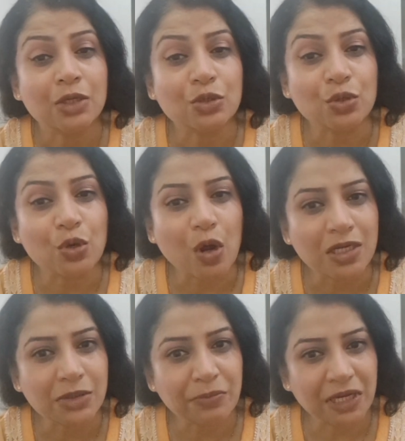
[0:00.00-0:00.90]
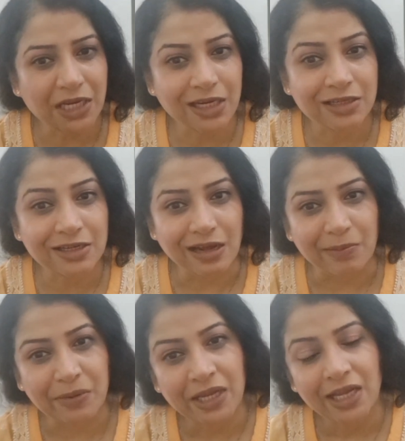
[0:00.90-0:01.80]
to not be eaten
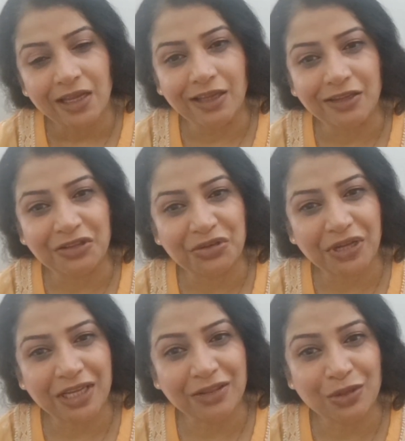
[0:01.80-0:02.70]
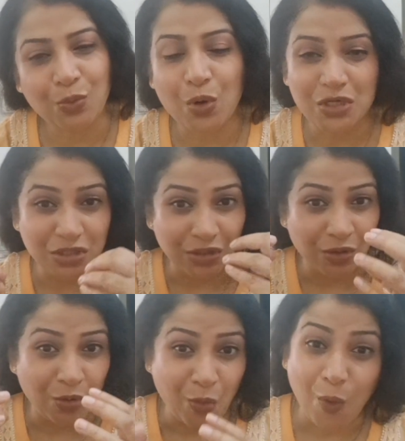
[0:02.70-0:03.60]
up either in the
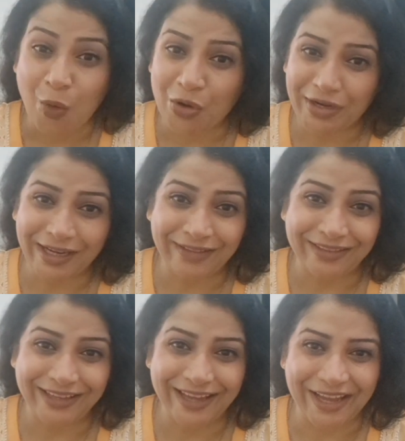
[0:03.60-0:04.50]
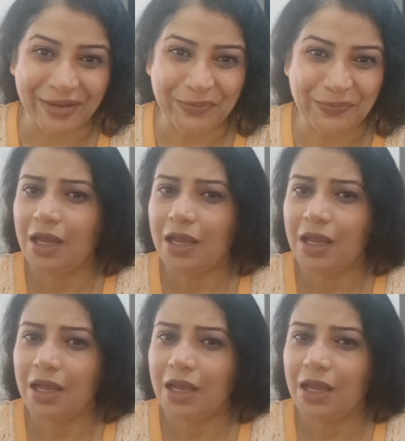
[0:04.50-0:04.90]
water or in the air.